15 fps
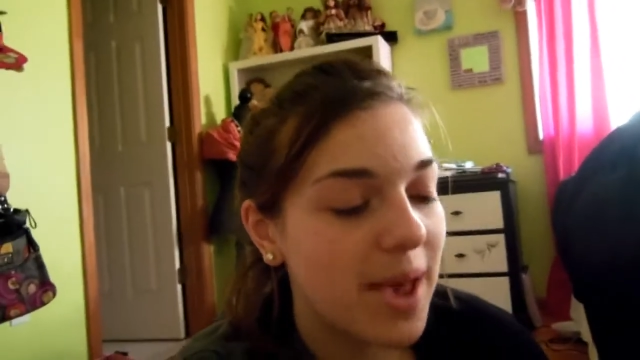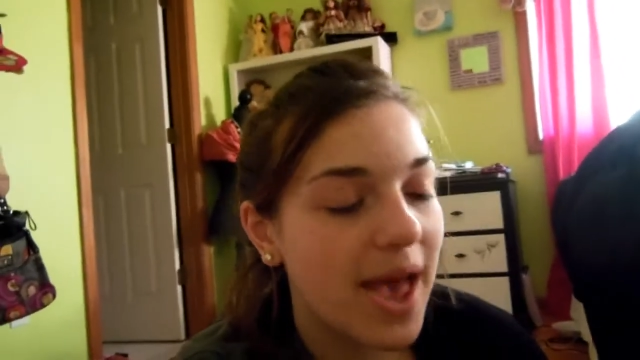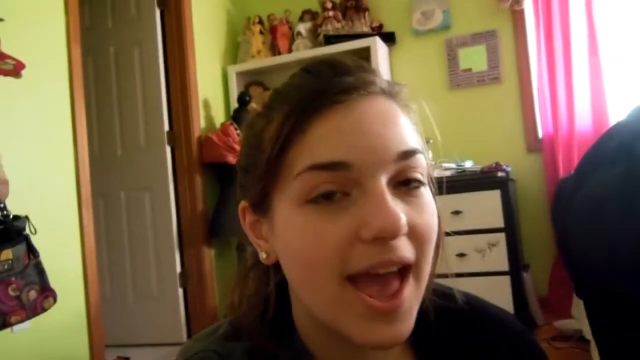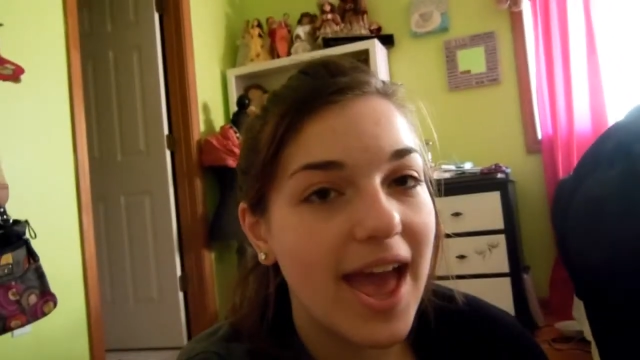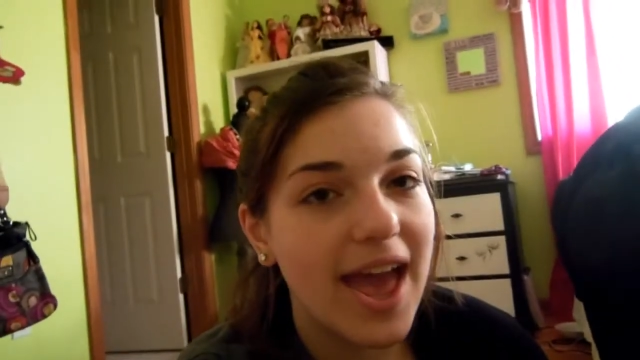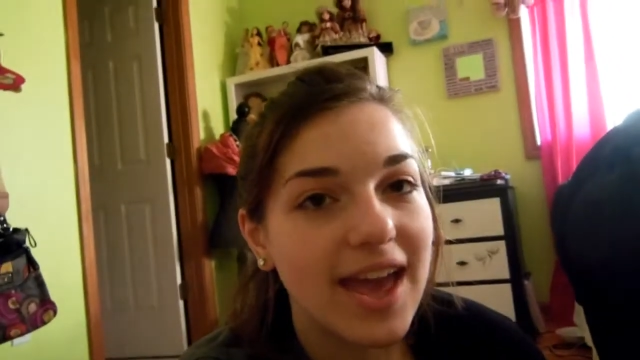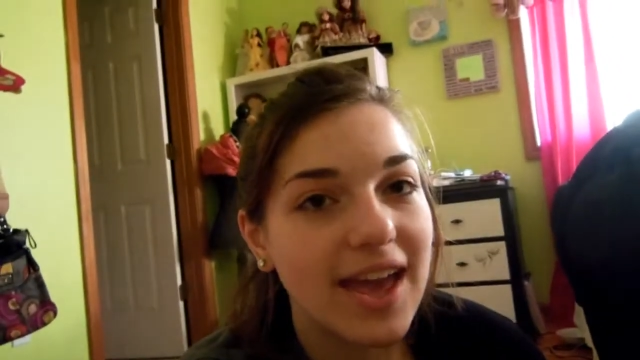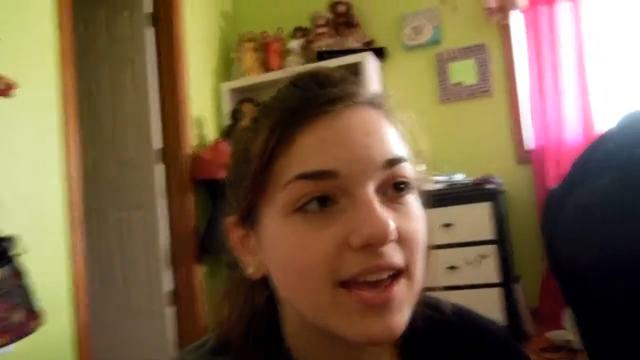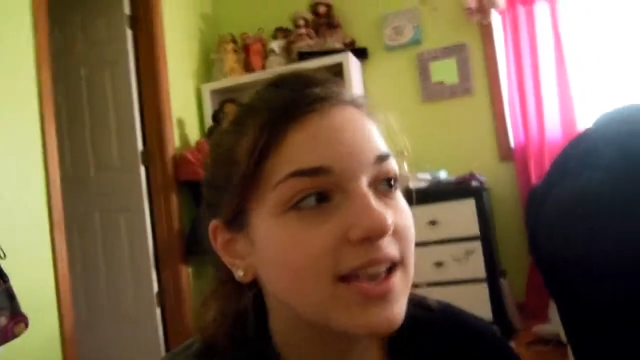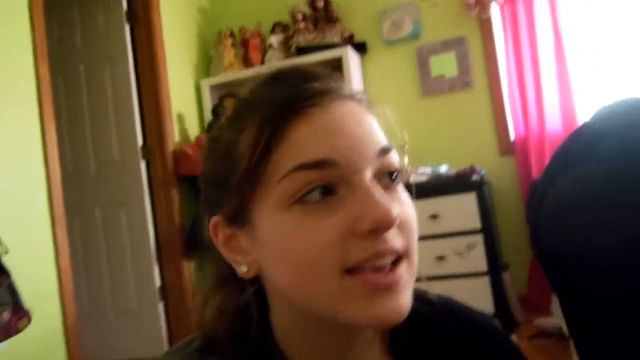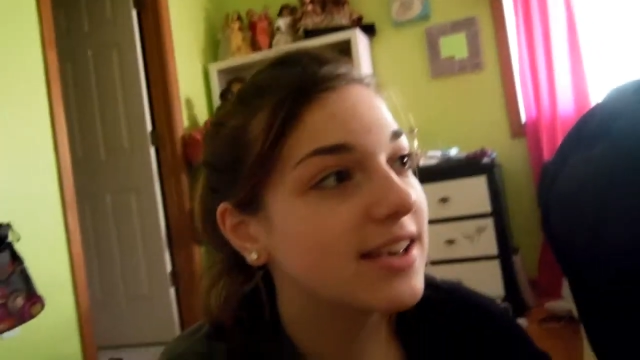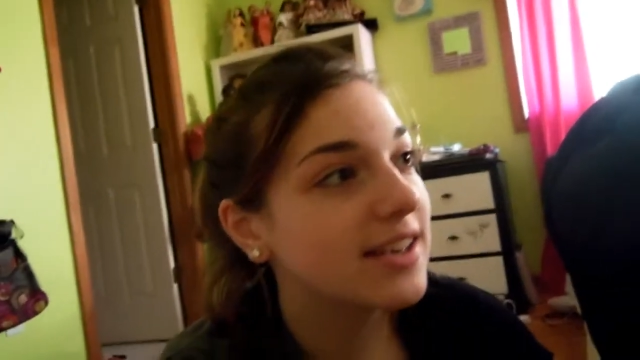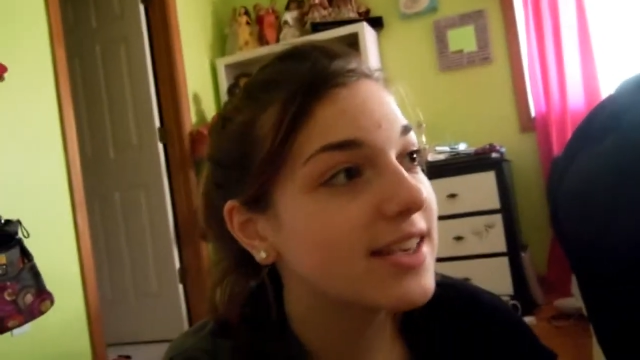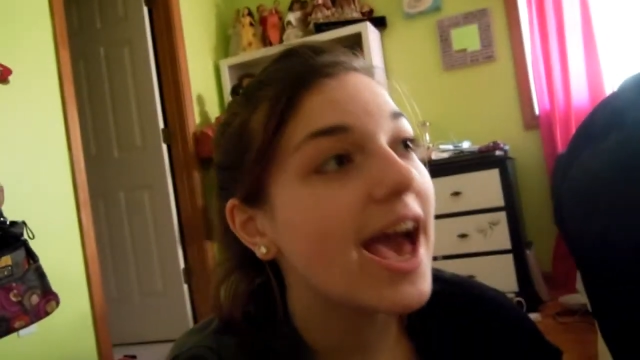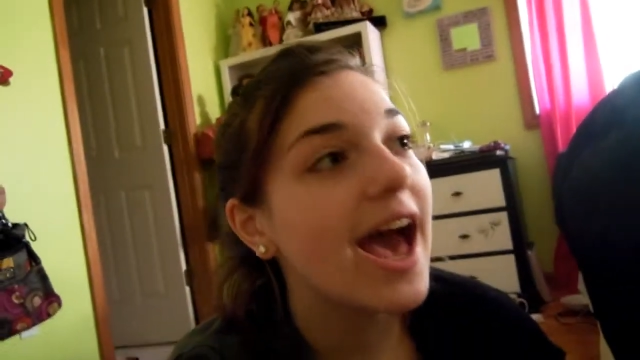I have each
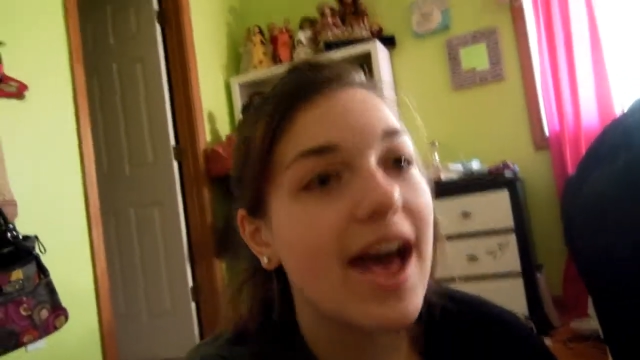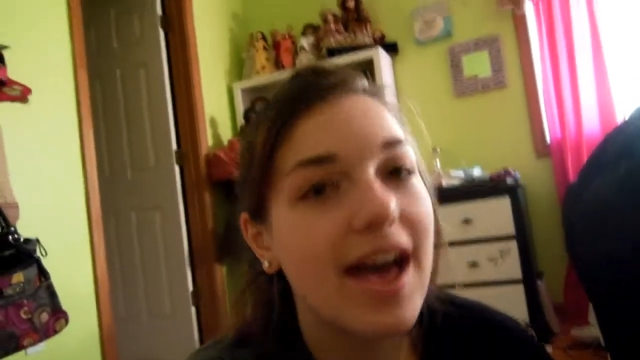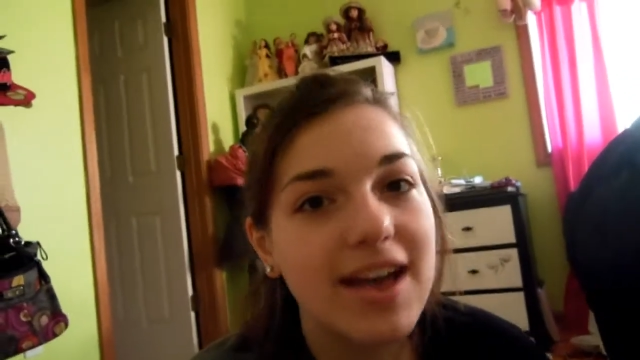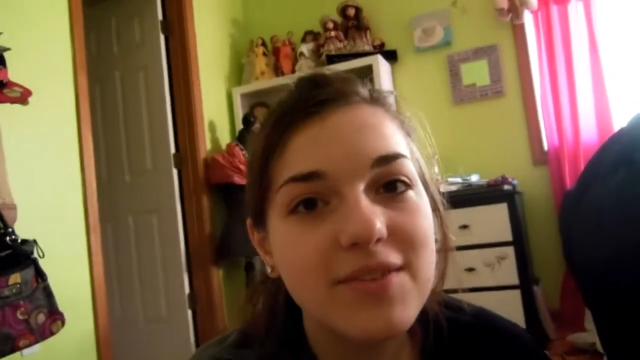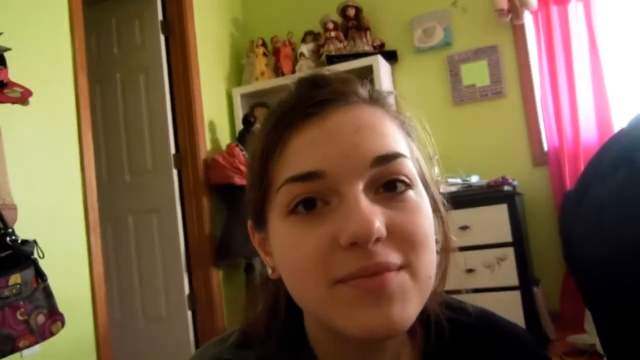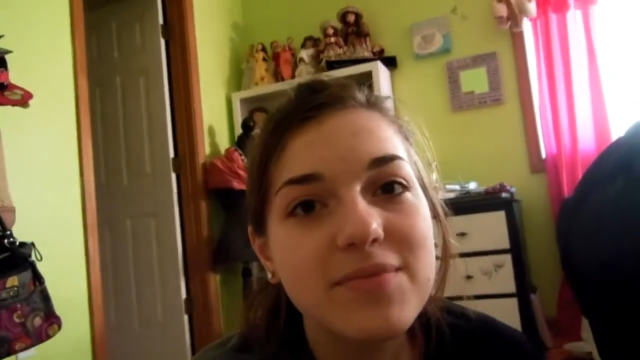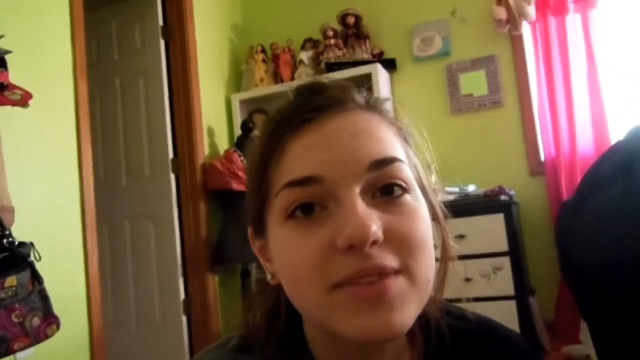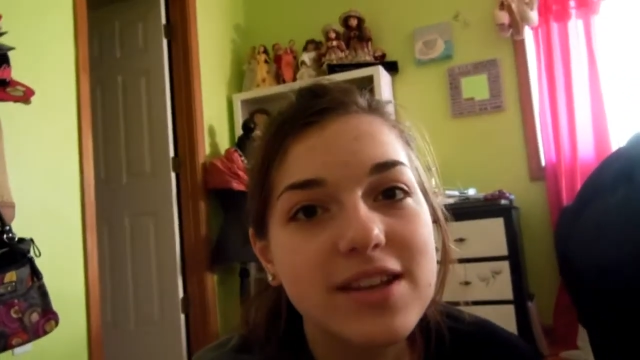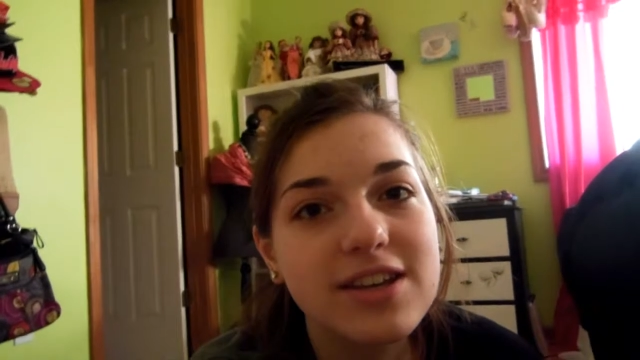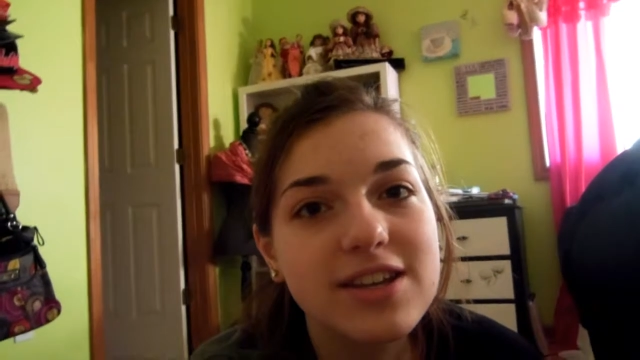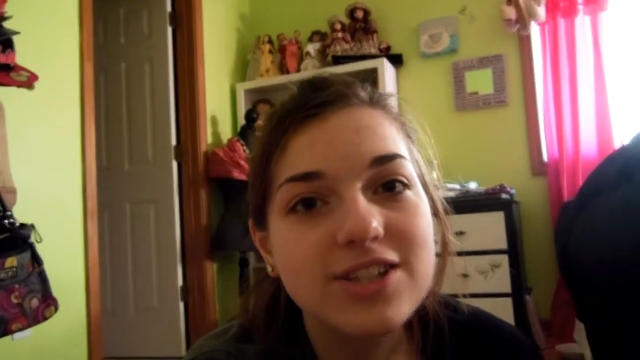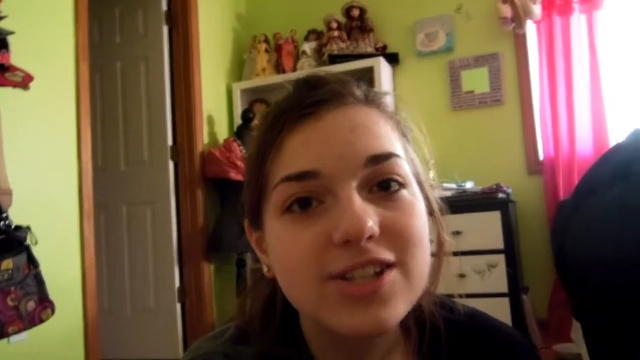because yeah. I have each of them.